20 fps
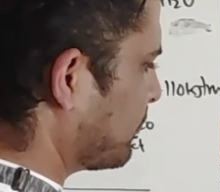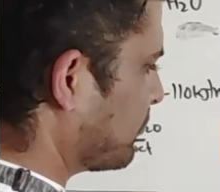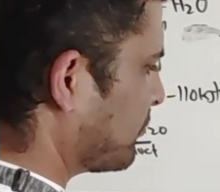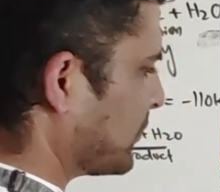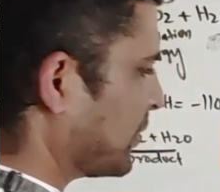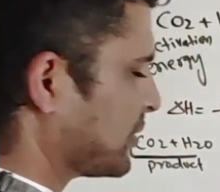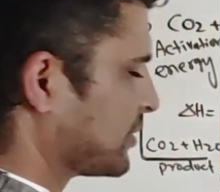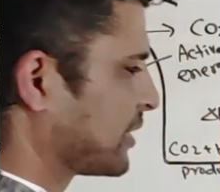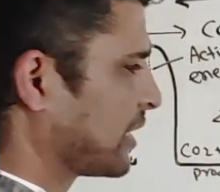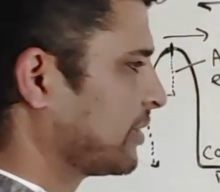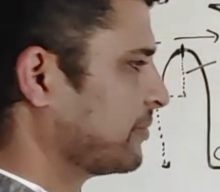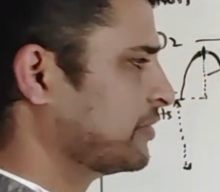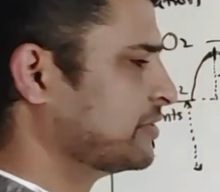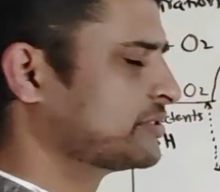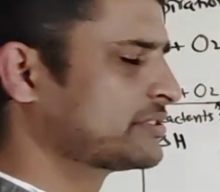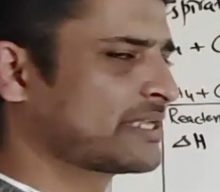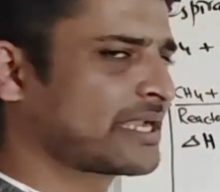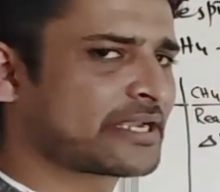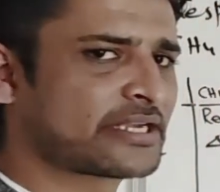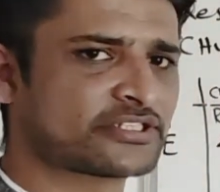this can be in
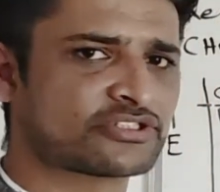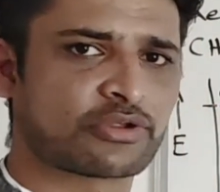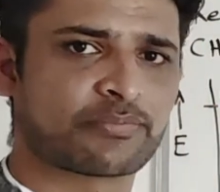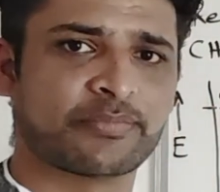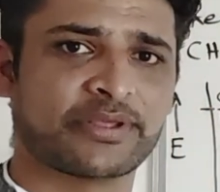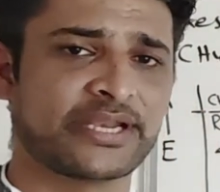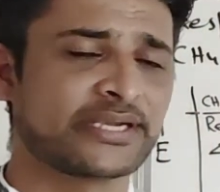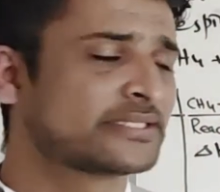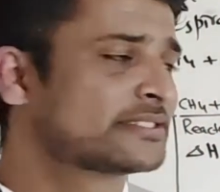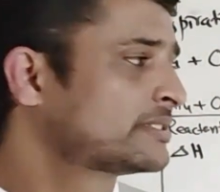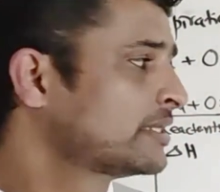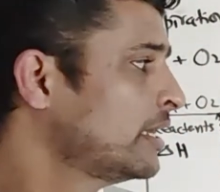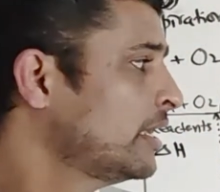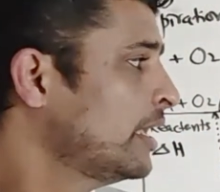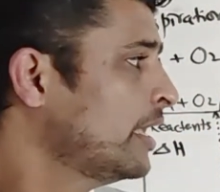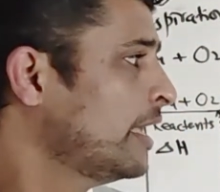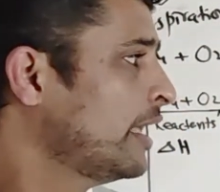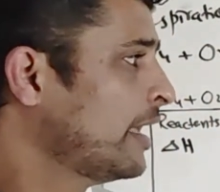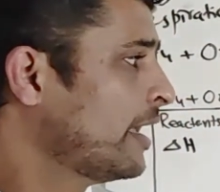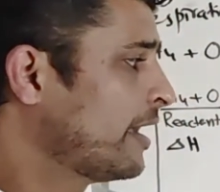seconds or minutes.
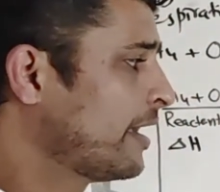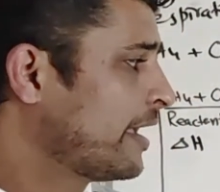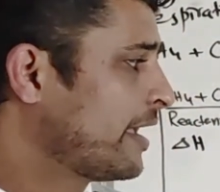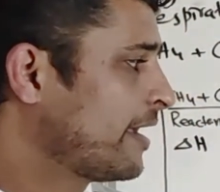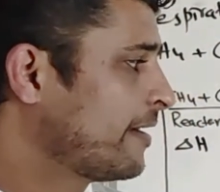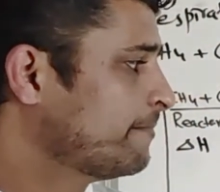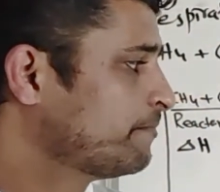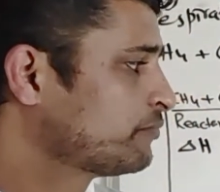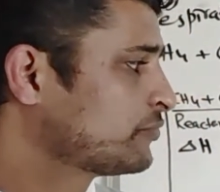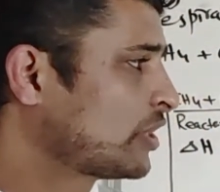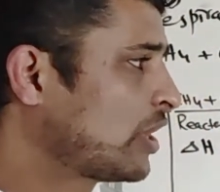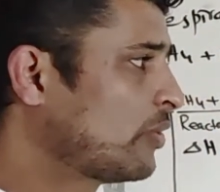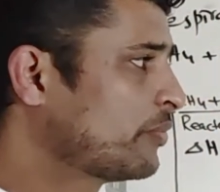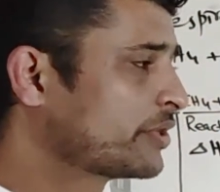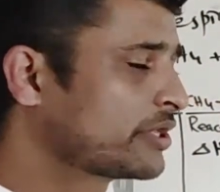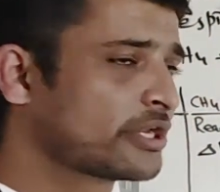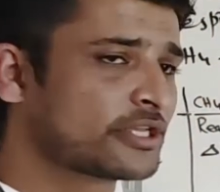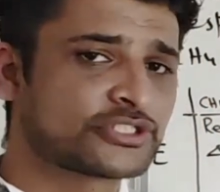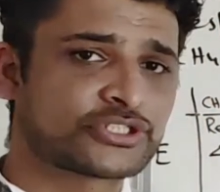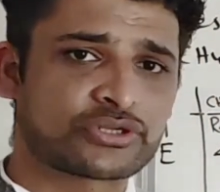Now we're
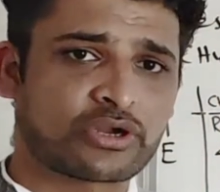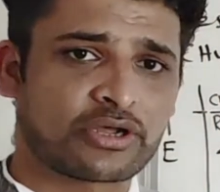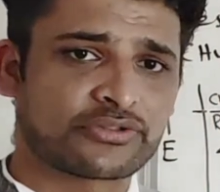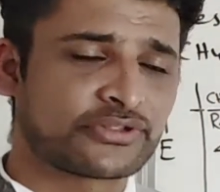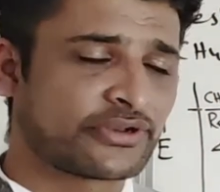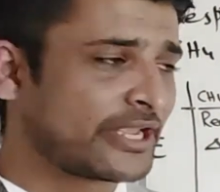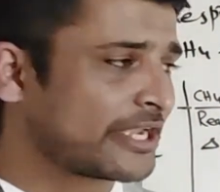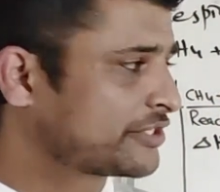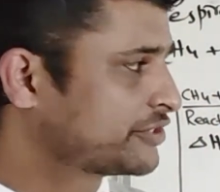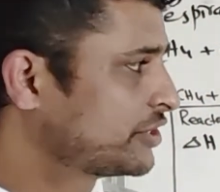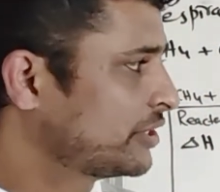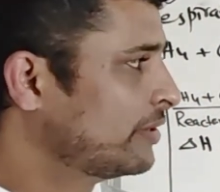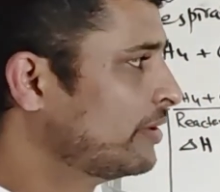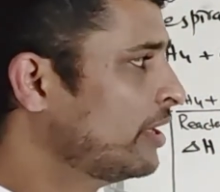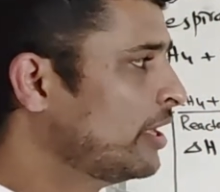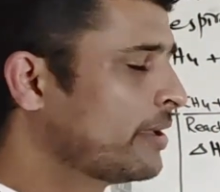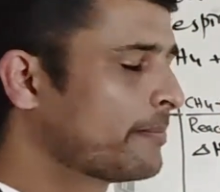going to start the reaction.